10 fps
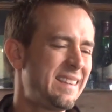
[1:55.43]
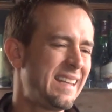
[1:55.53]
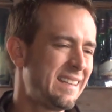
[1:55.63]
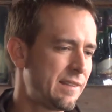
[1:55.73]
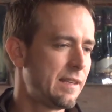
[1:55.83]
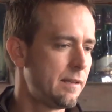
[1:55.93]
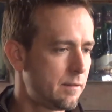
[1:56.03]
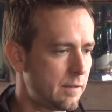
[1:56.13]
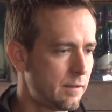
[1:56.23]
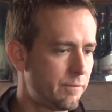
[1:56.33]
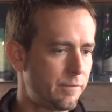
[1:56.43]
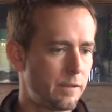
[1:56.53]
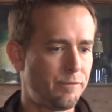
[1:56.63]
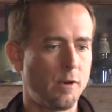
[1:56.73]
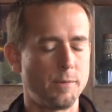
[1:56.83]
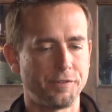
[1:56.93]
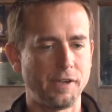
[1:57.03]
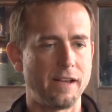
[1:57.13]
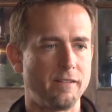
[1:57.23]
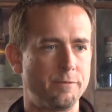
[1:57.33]
the formal
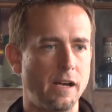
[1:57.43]
side